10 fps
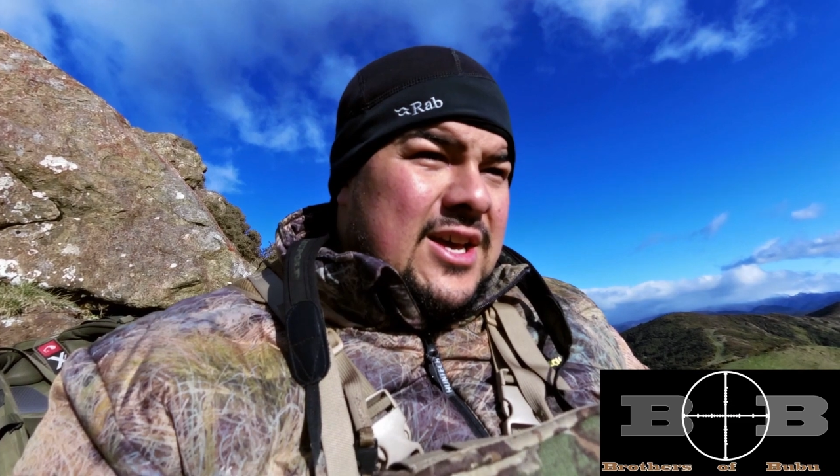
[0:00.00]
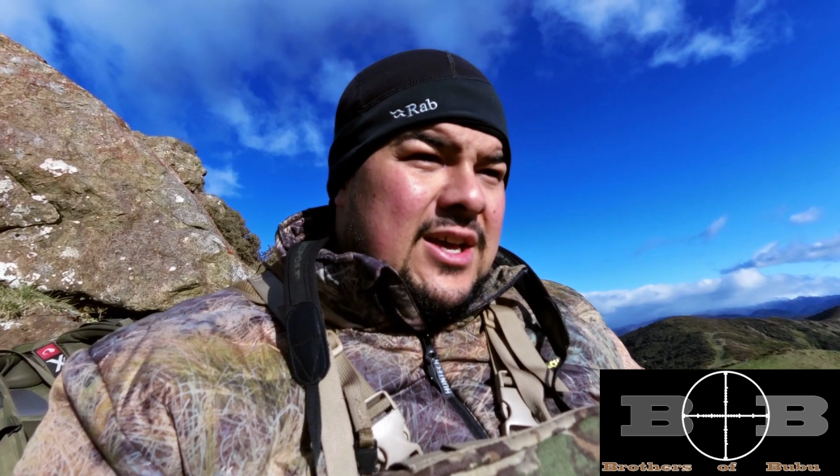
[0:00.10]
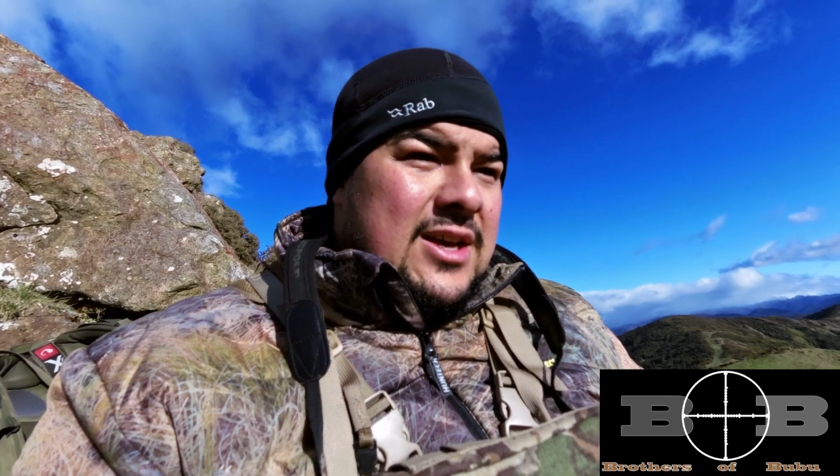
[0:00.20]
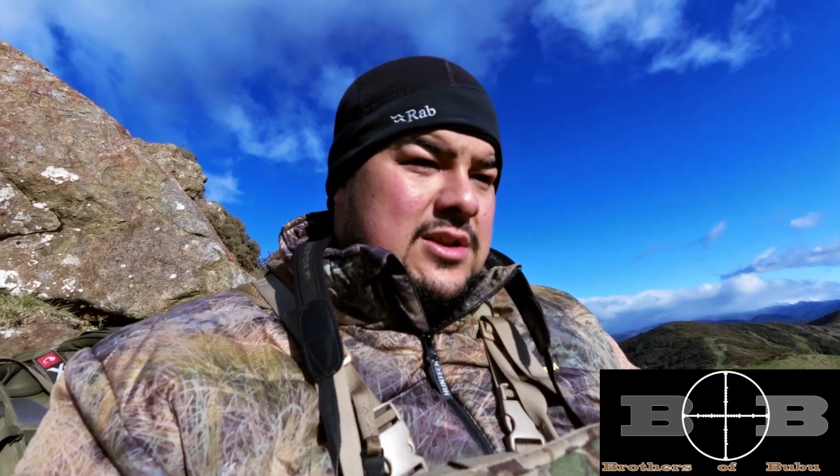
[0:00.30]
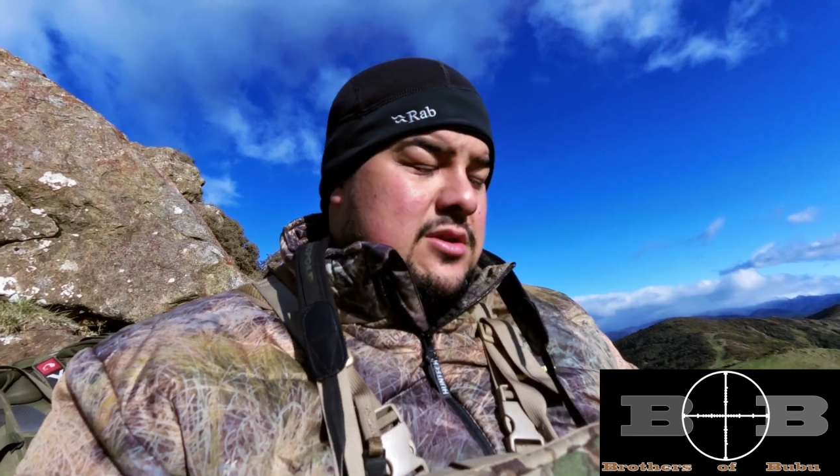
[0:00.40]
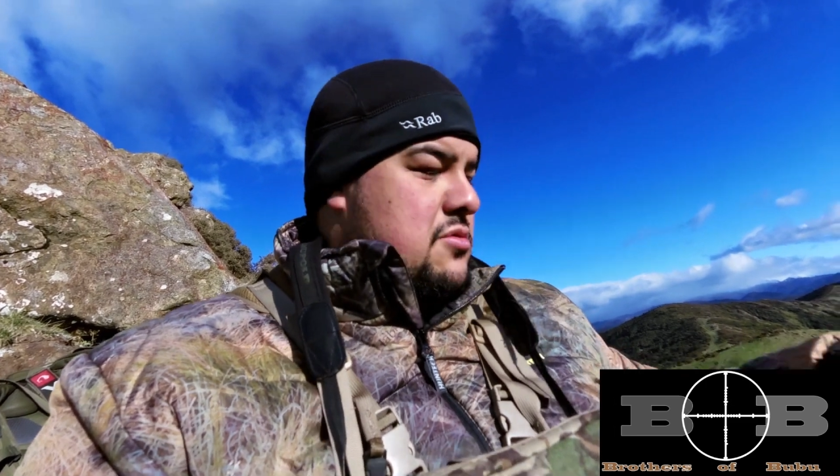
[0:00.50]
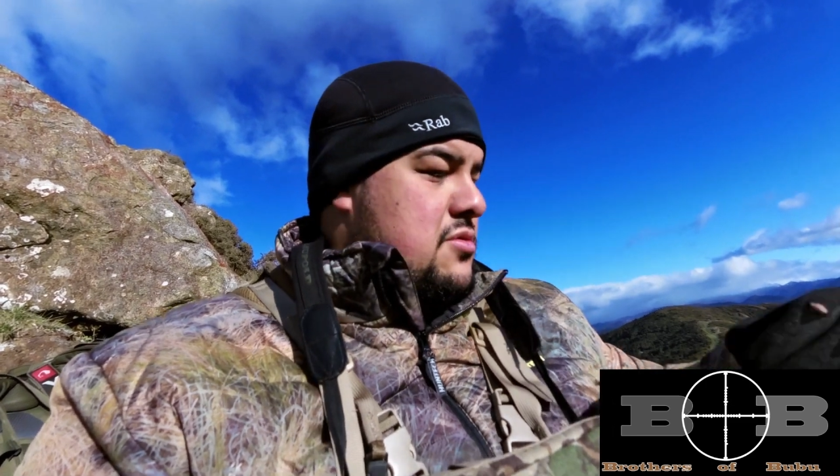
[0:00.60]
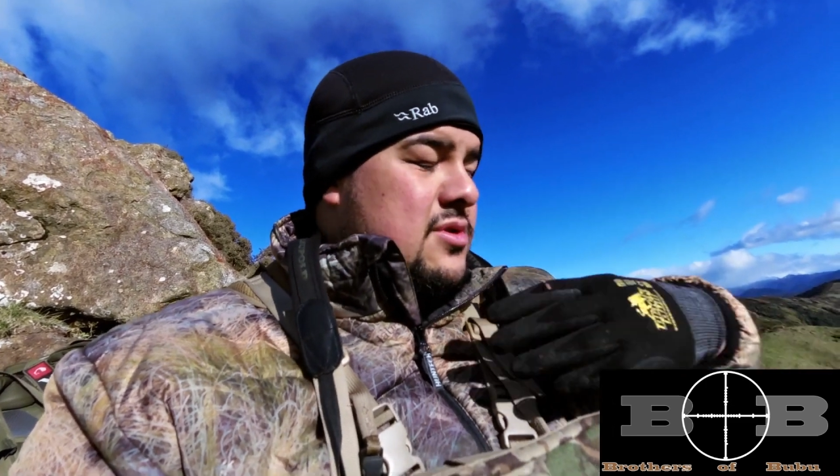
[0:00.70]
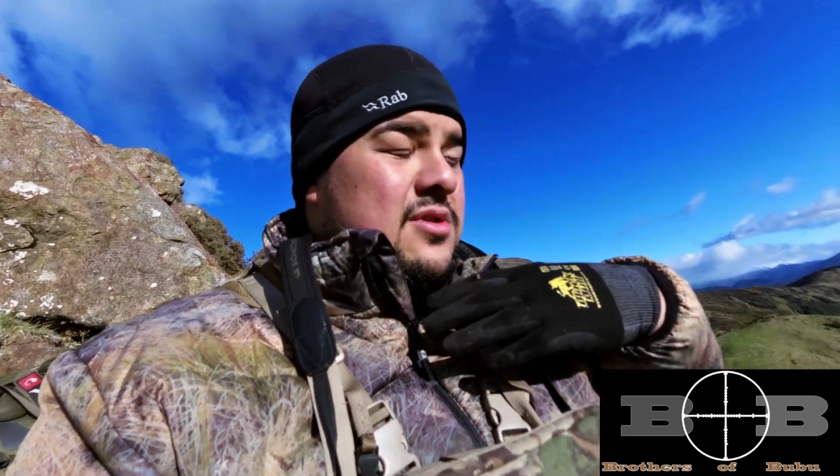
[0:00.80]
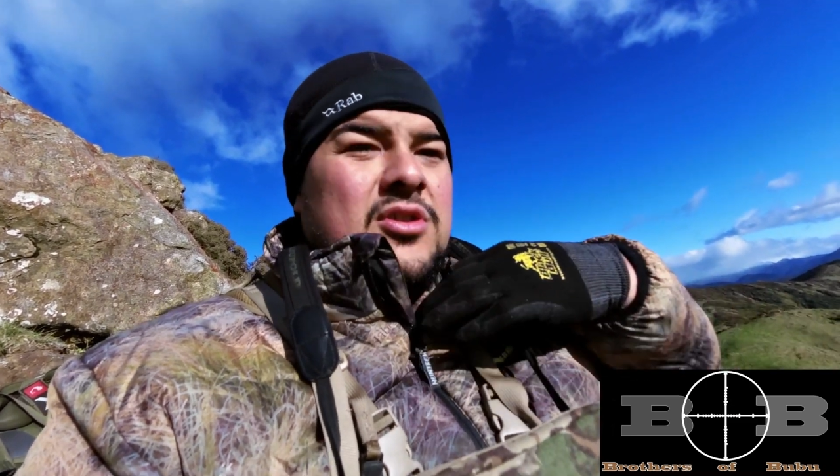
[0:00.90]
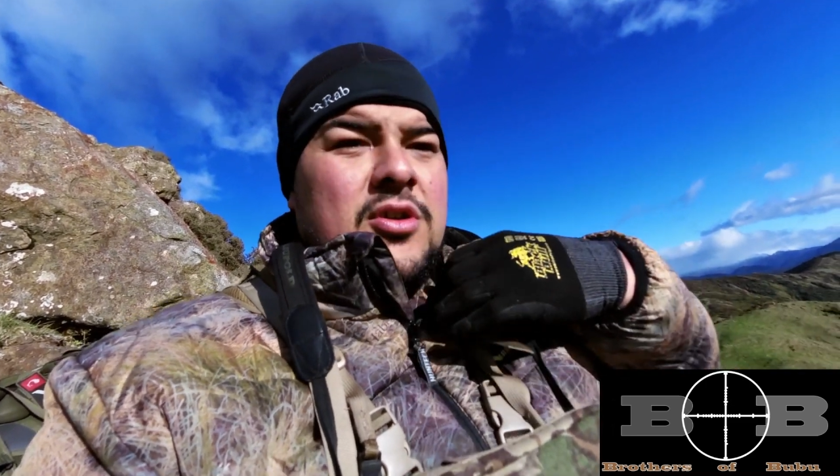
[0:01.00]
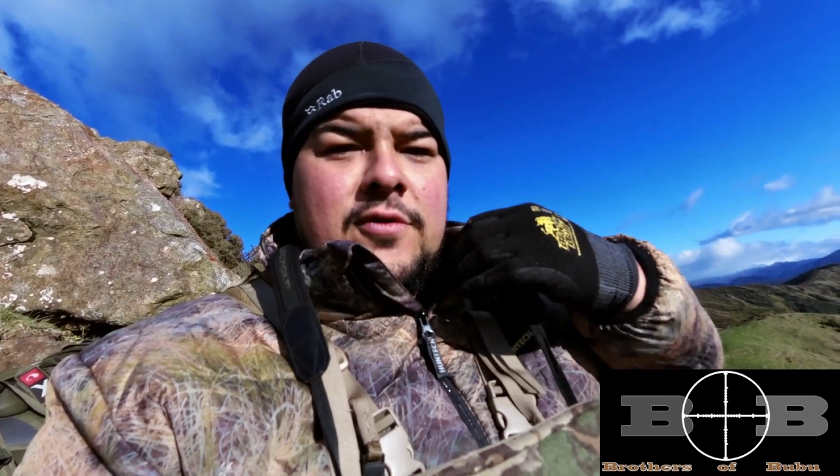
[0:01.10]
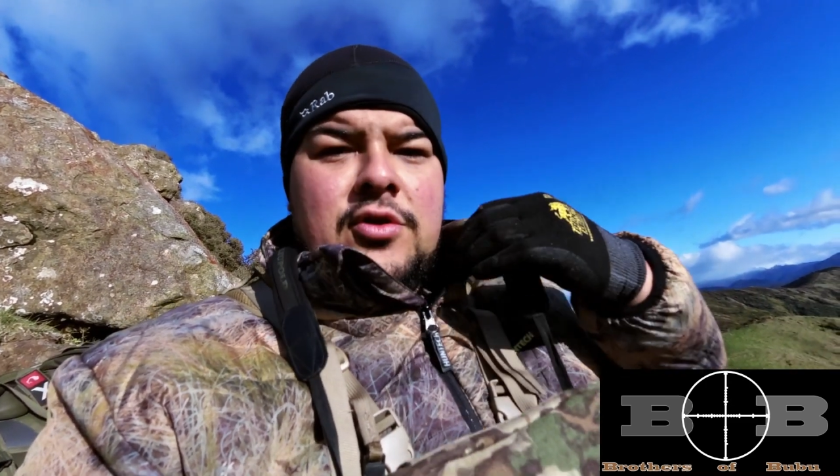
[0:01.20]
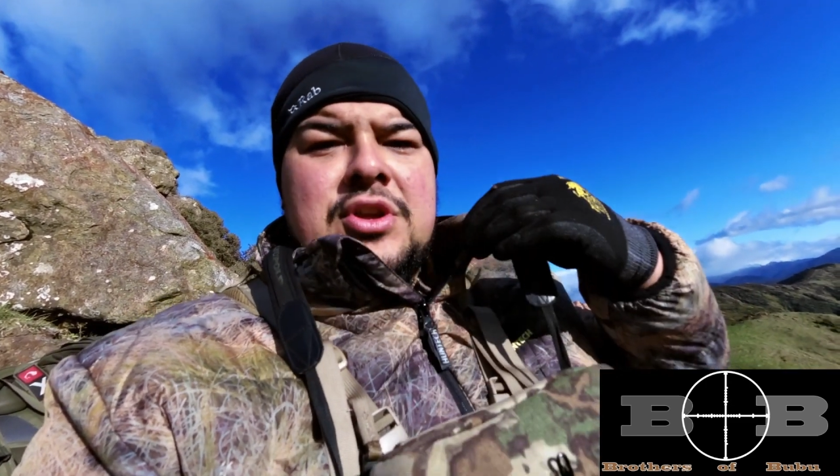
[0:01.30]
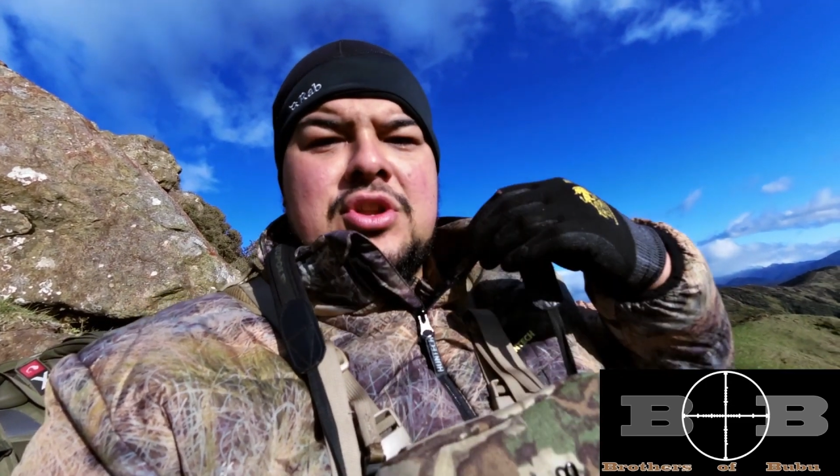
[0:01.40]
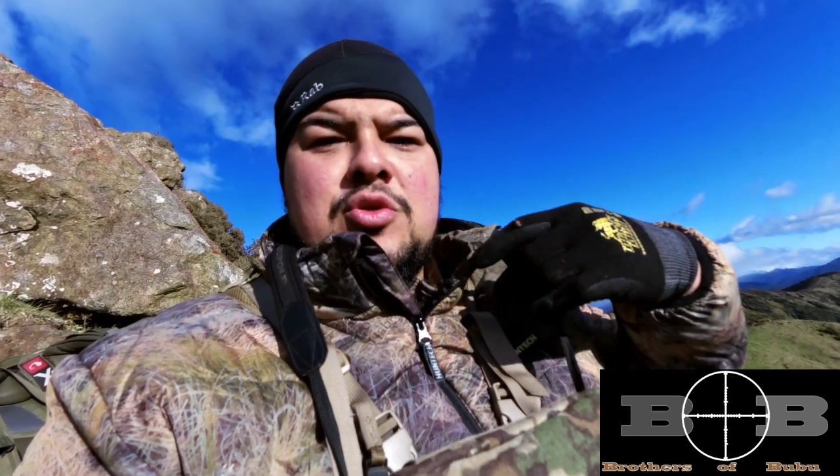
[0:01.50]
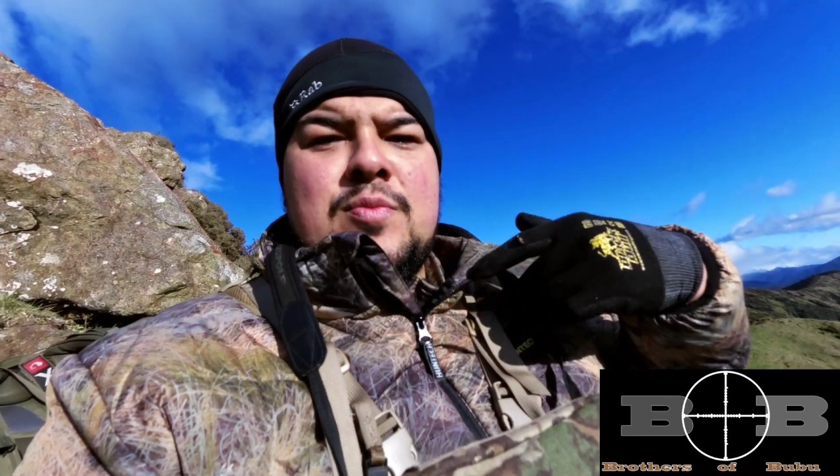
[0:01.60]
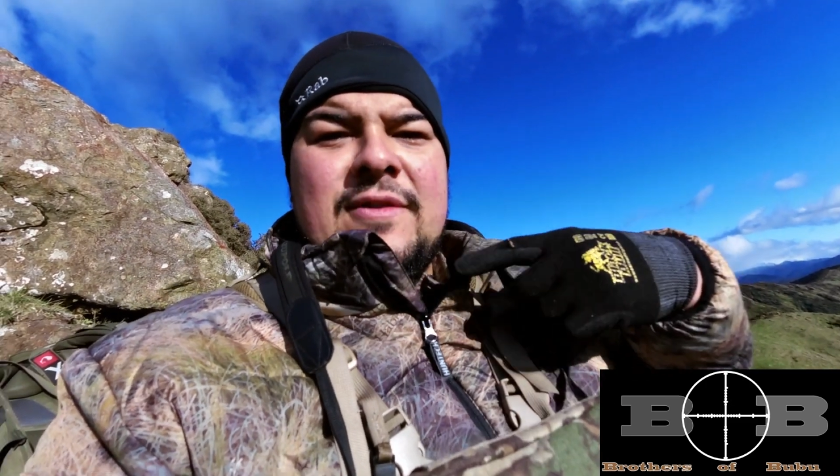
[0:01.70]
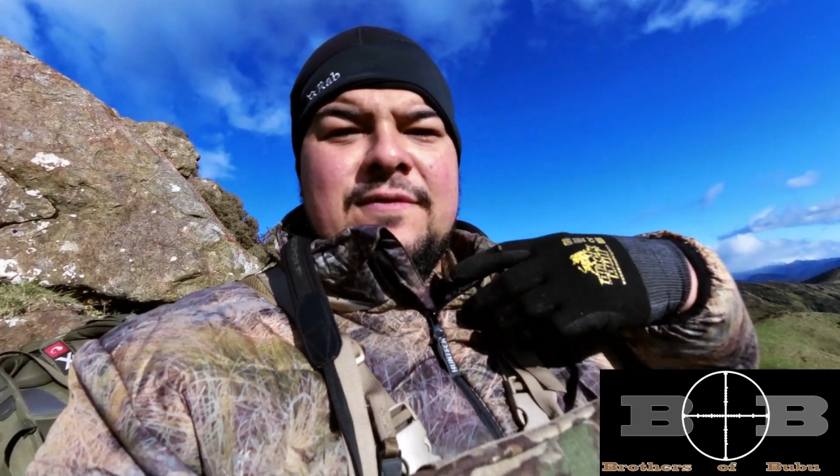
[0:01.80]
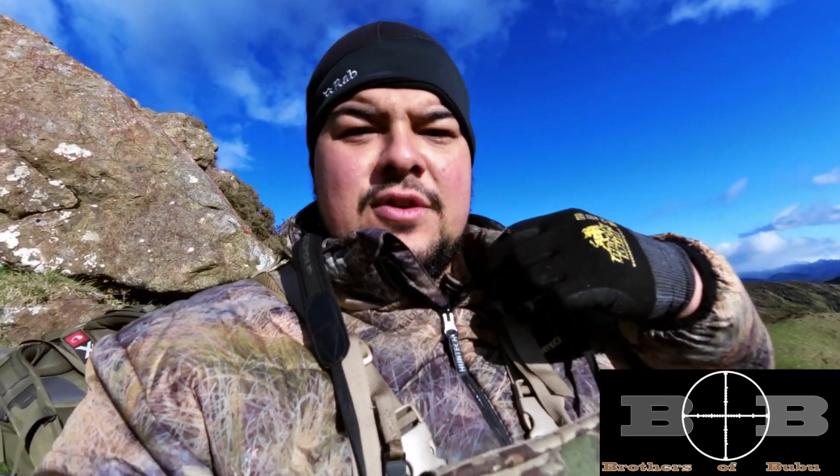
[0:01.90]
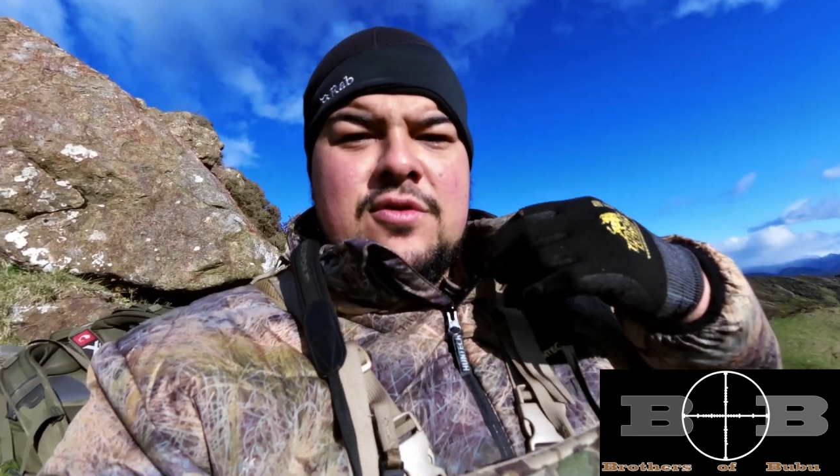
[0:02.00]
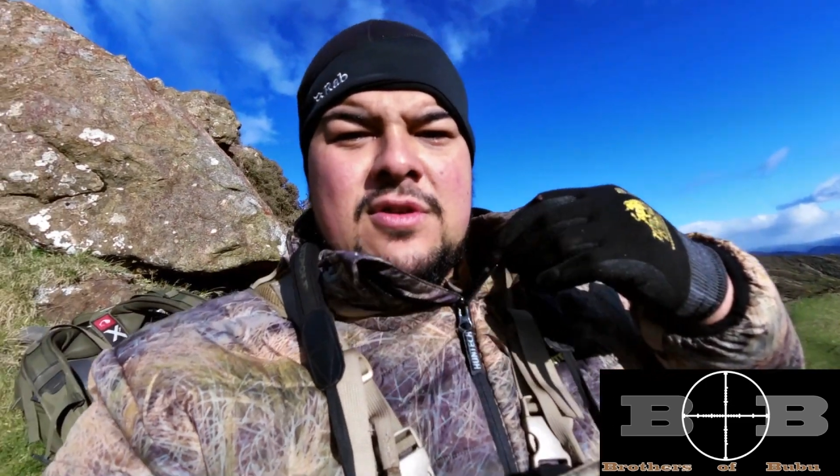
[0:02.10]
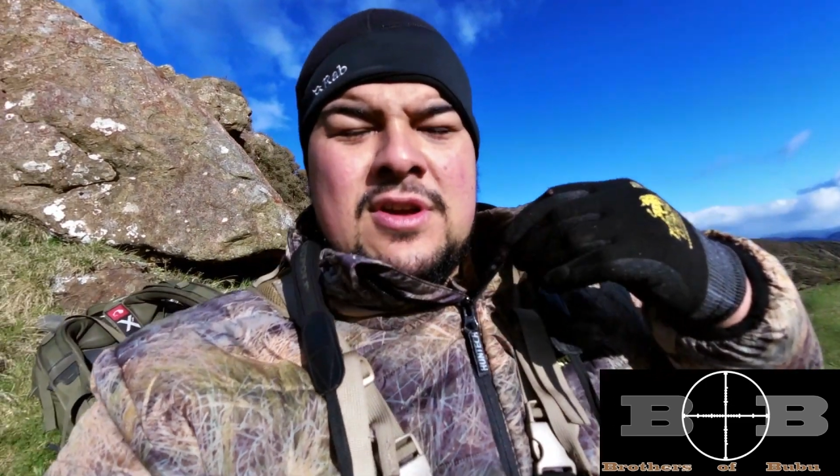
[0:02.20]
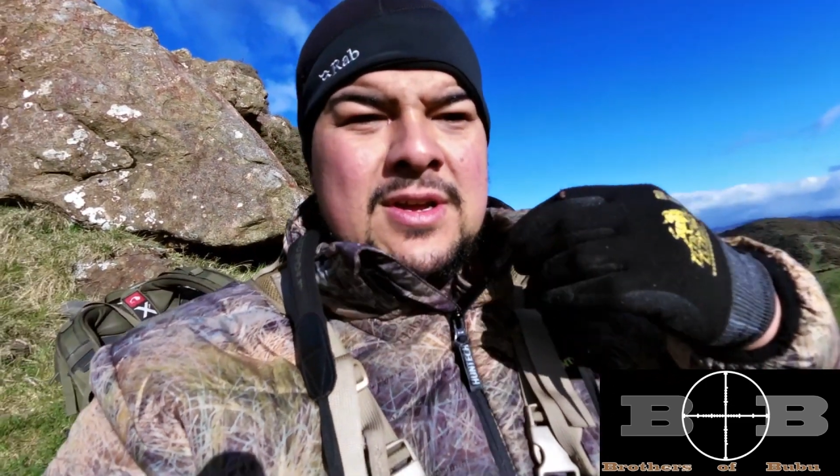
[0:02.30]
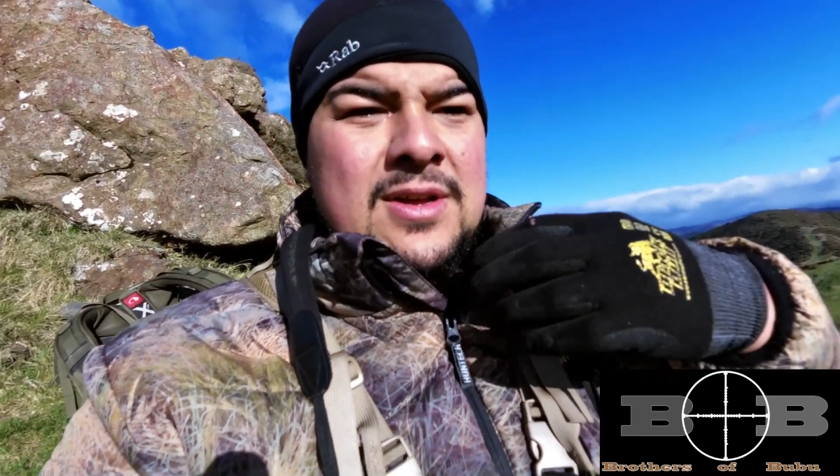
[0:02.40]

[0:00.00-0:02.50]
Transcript: and I've got the new puffy on